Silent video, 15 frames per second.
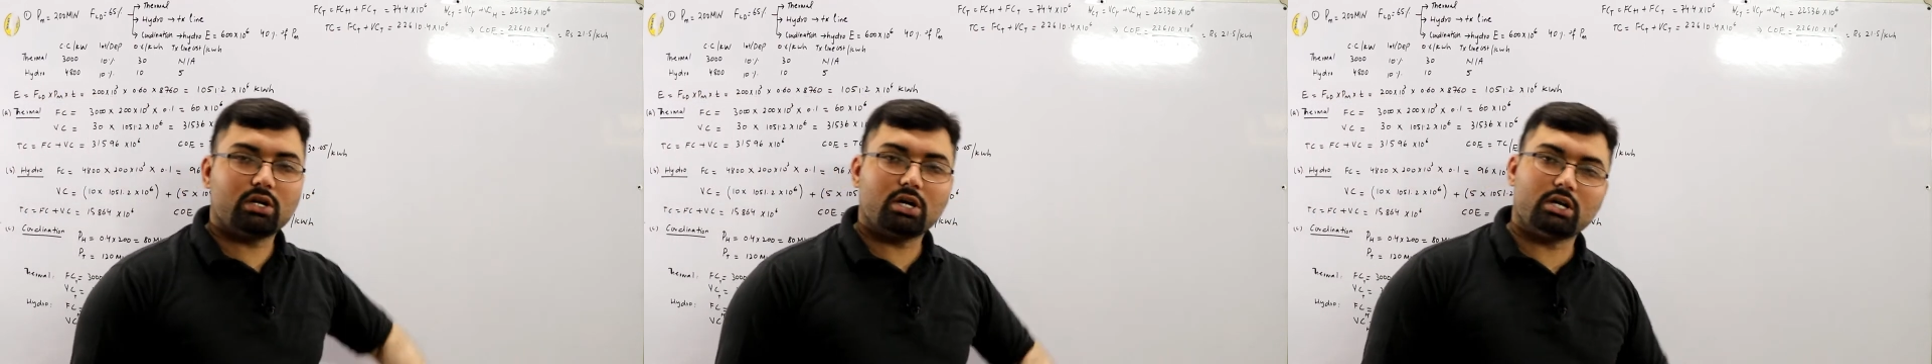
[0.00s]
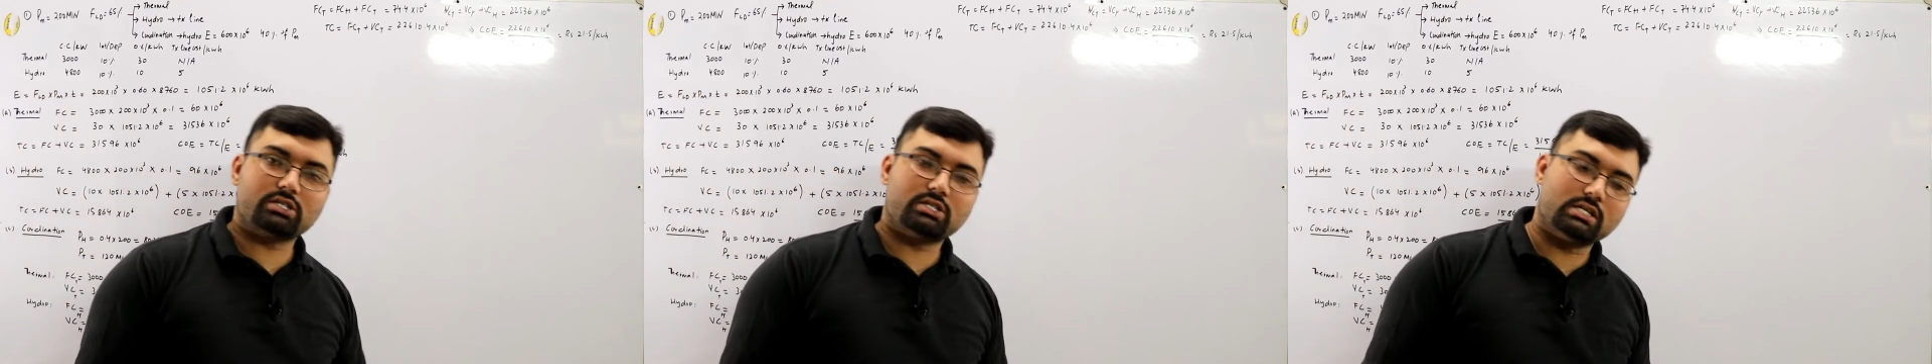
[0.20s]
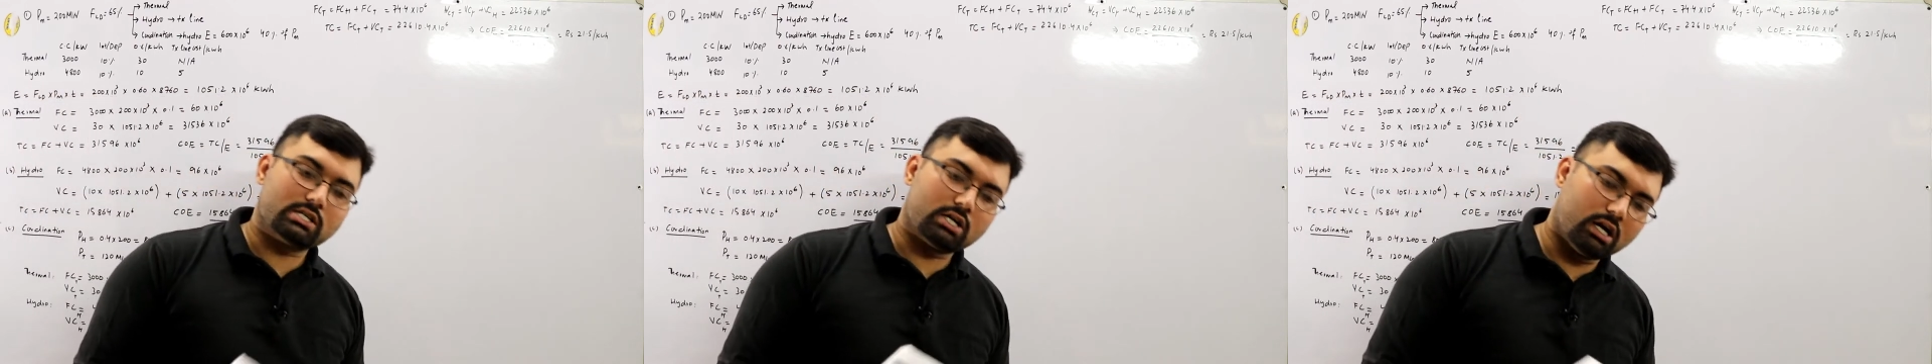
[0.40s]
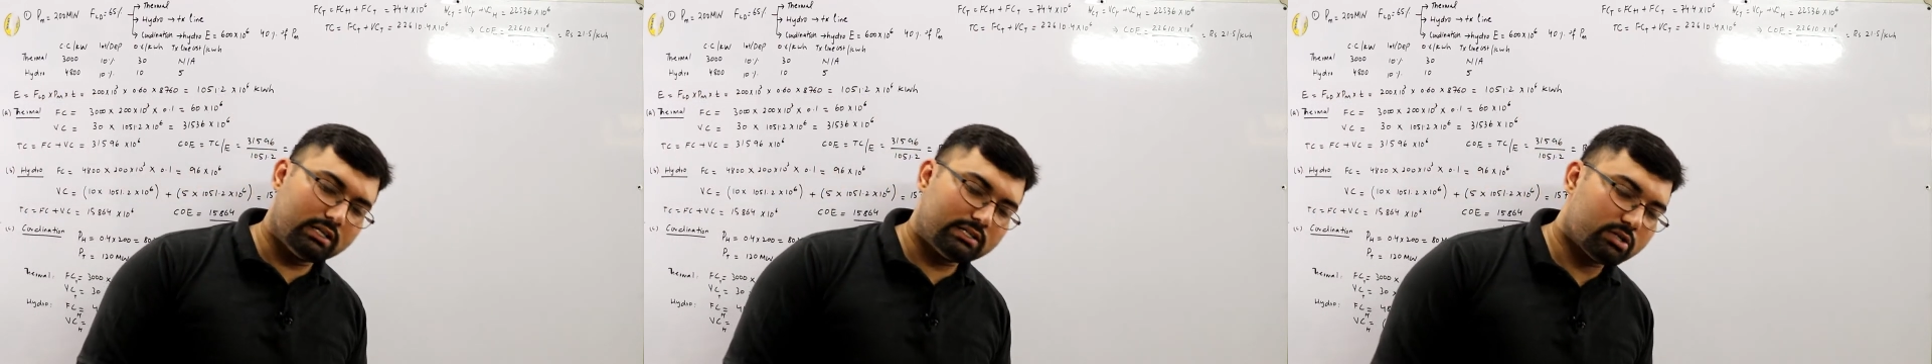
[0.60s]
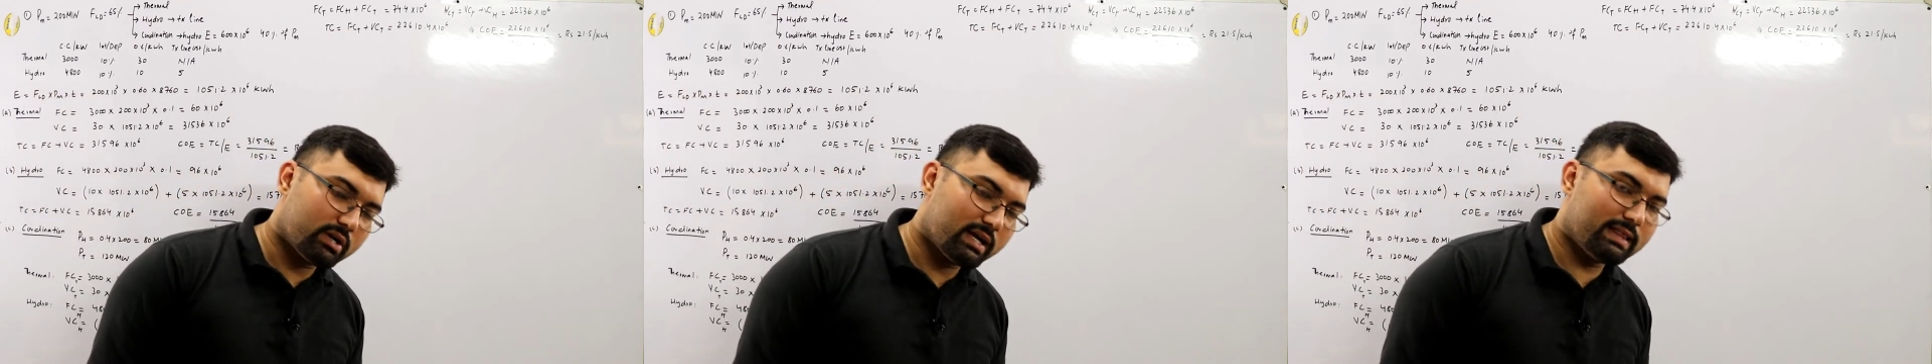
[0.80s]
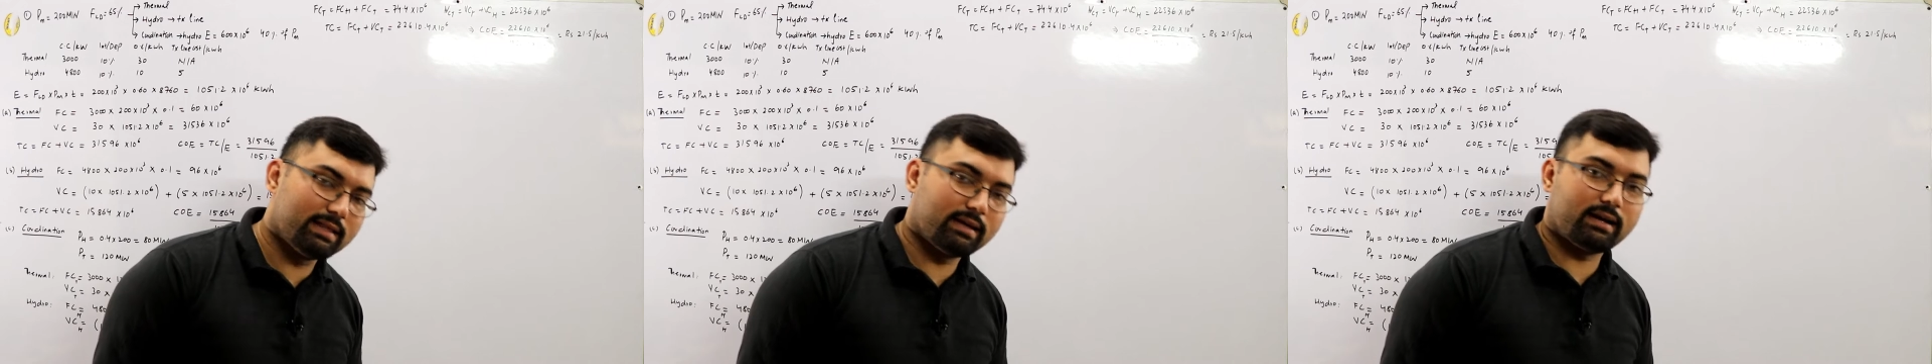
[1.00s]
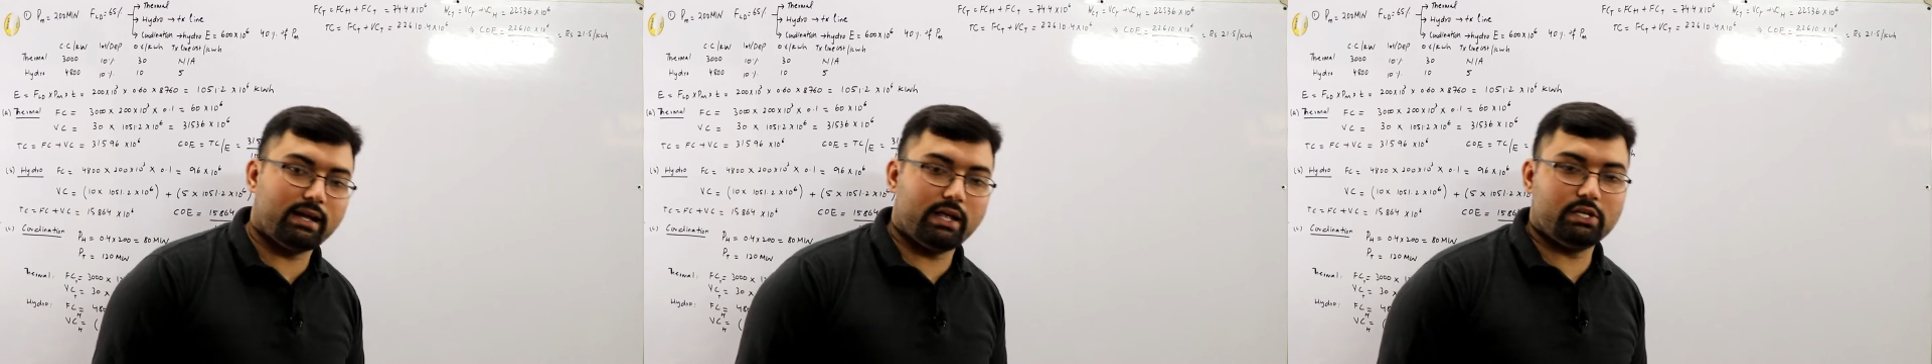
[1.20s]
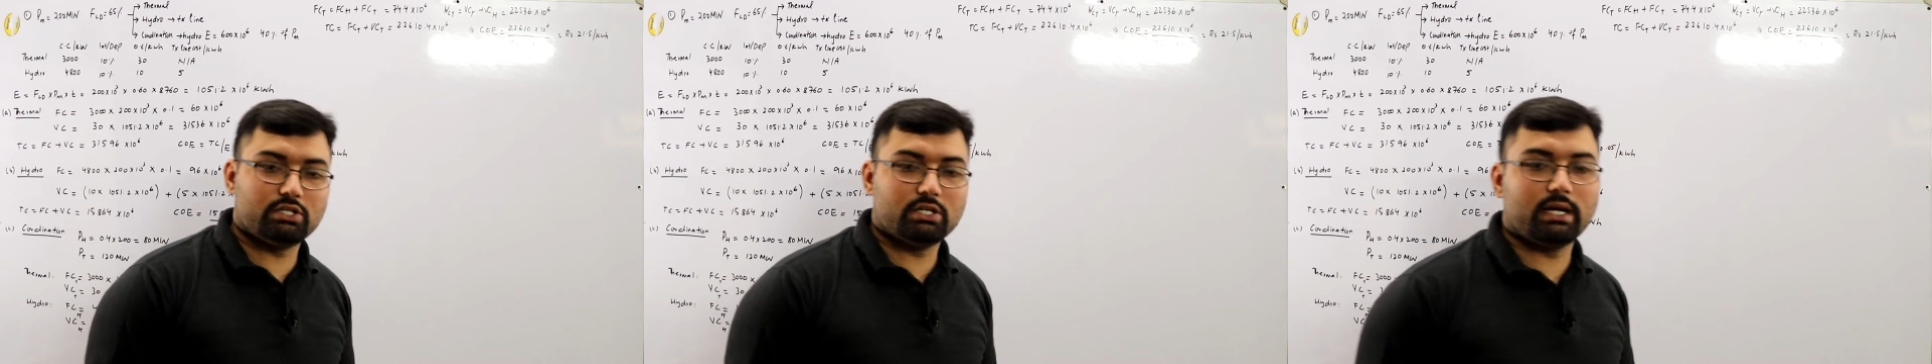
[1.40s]
cost is also in the
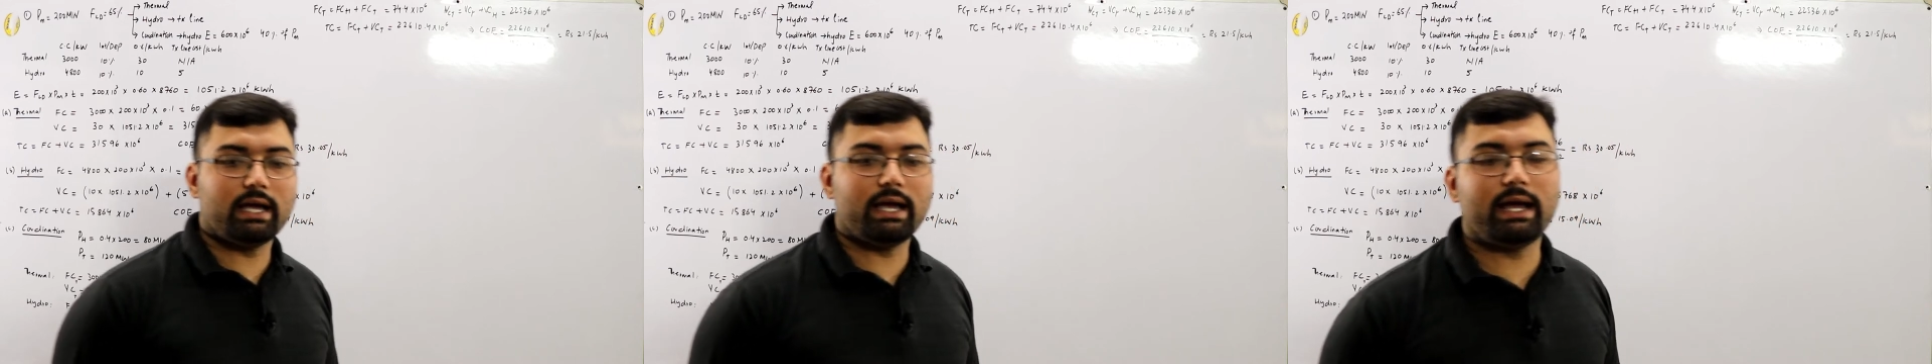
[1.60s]
range